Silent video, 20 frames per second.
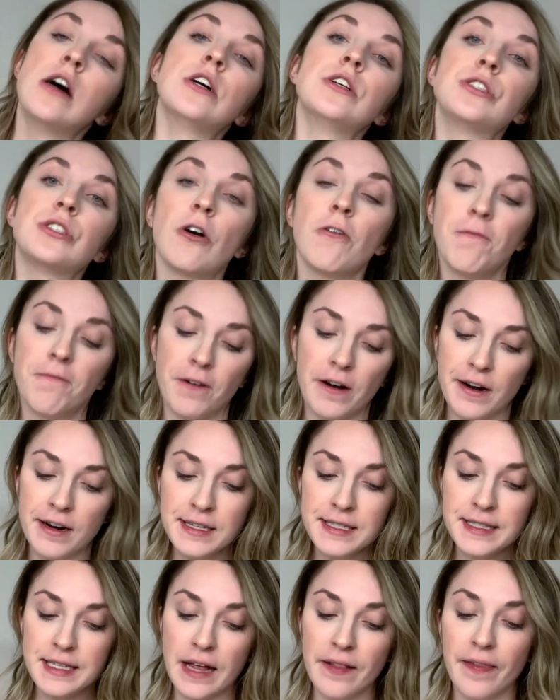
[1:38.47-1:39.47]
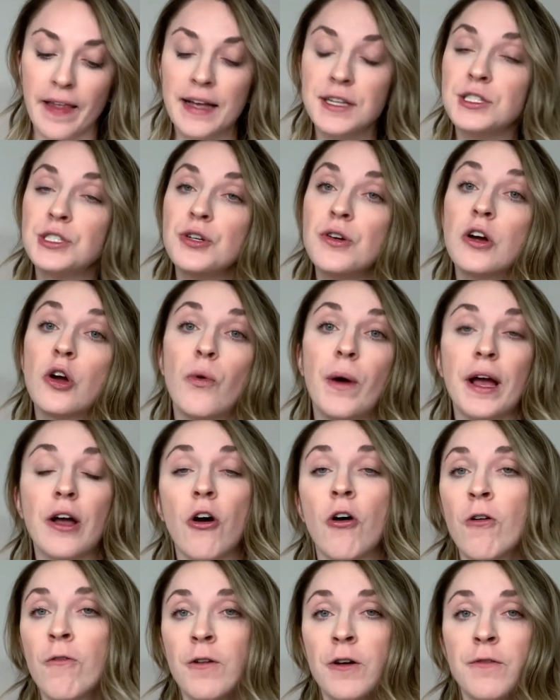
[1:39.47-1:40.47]
So first, let's do a quick
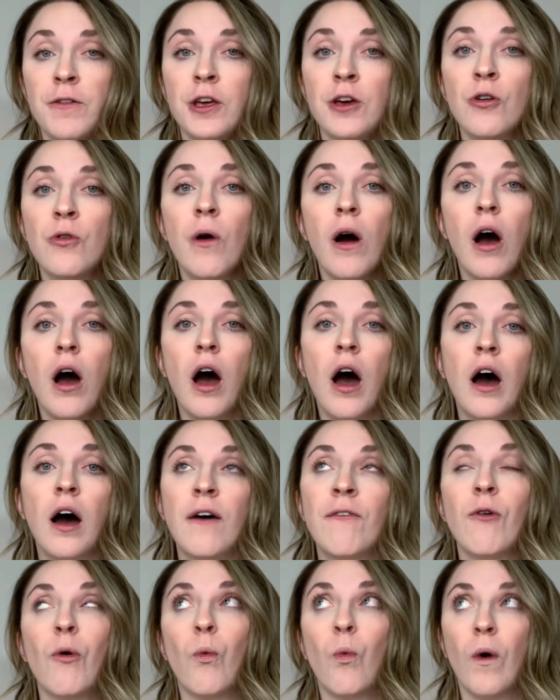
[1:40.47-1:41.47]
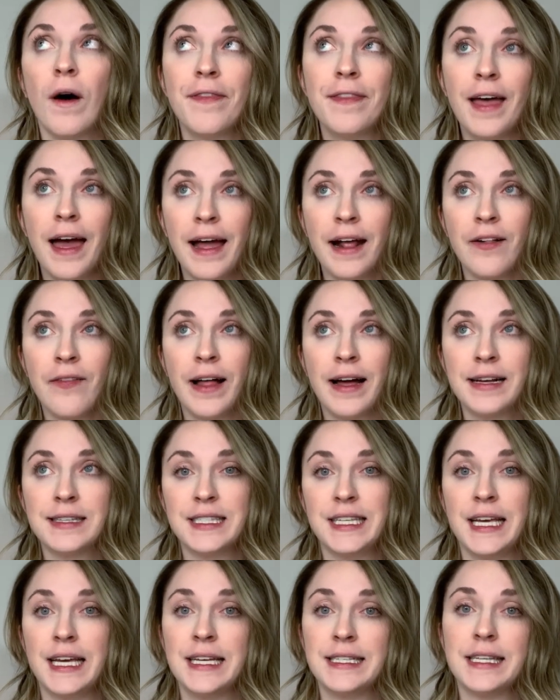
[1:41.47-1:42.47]
overview of what the NCLEX
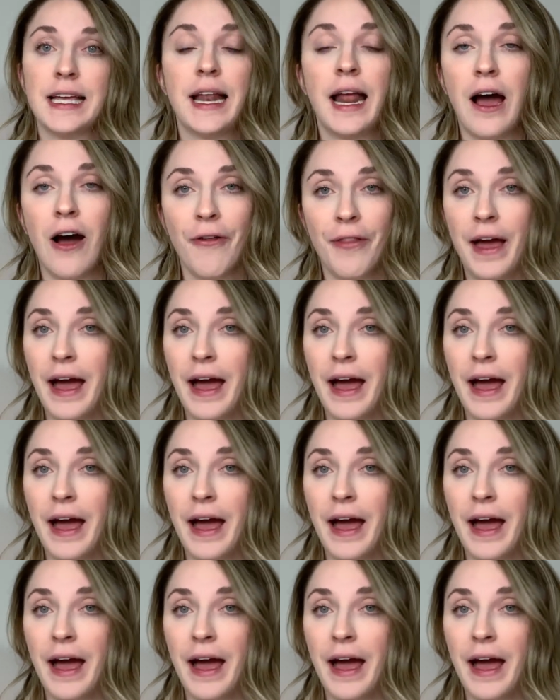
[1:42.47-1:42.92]
is and how the